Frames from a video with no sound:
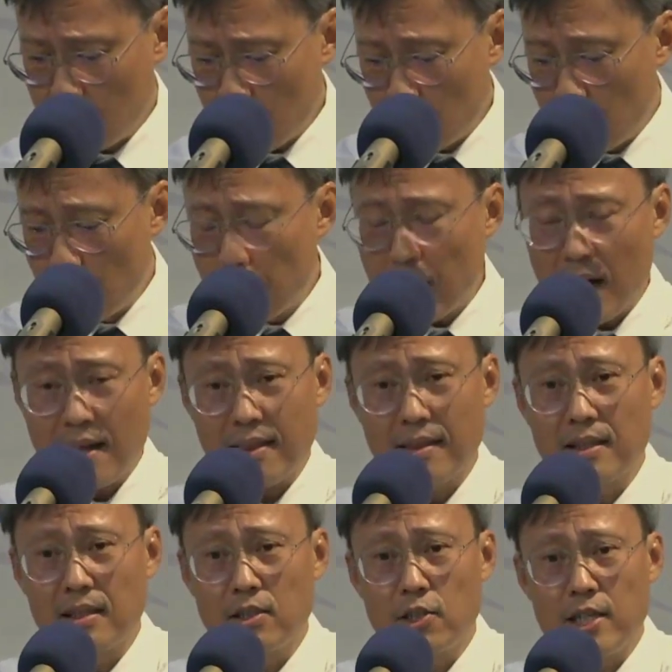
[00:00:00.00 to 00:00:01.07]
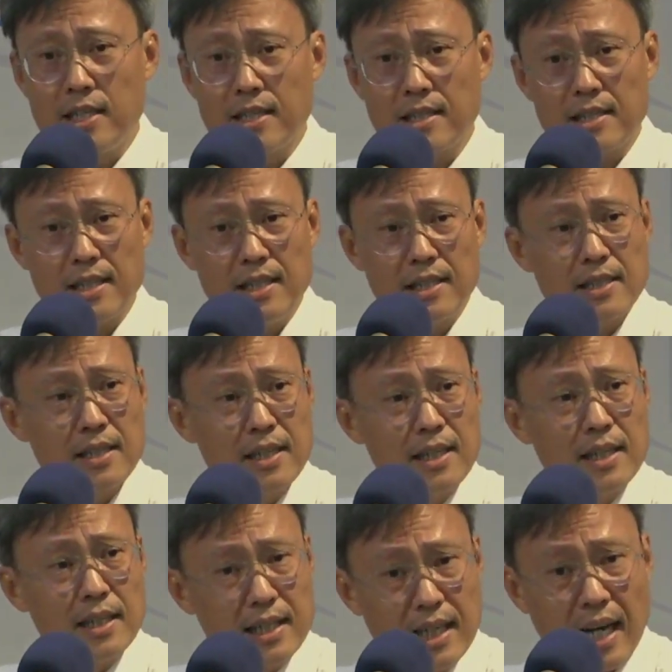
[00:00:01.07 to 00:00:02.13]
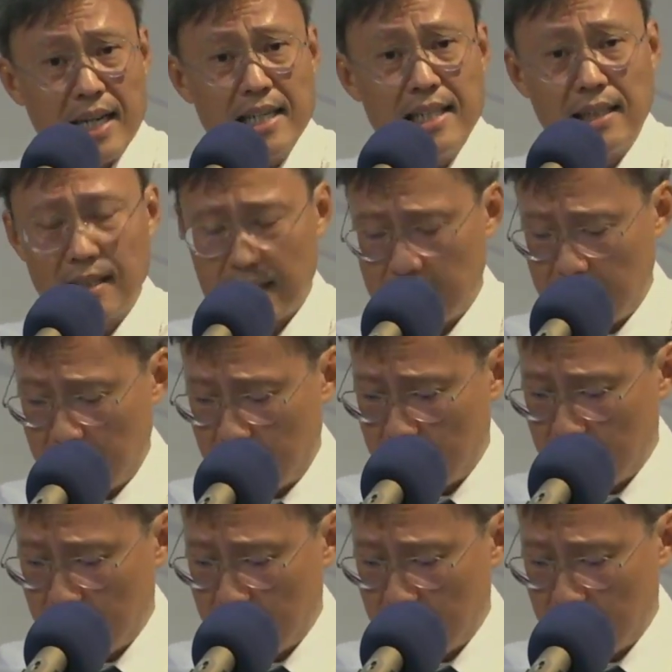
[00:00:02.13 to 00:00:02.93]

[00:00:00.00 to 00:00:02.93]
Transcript: so to Martha, Jesus is guiding her